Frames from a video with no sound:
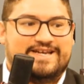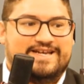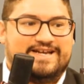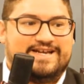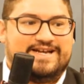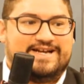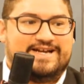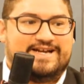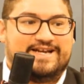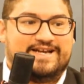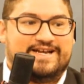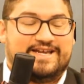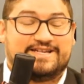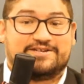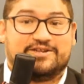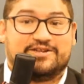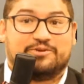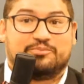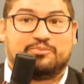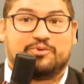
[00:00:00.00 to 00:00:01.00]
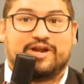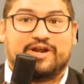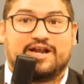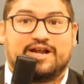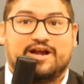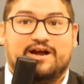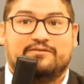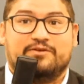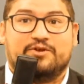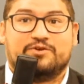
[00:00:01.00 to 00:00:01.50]
on the brink
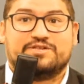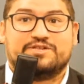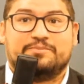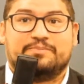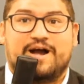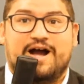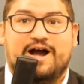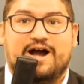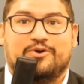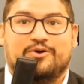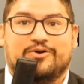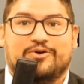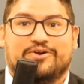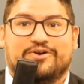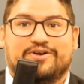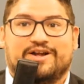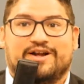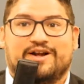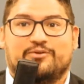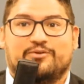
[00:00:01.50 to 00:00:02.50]
of losing power.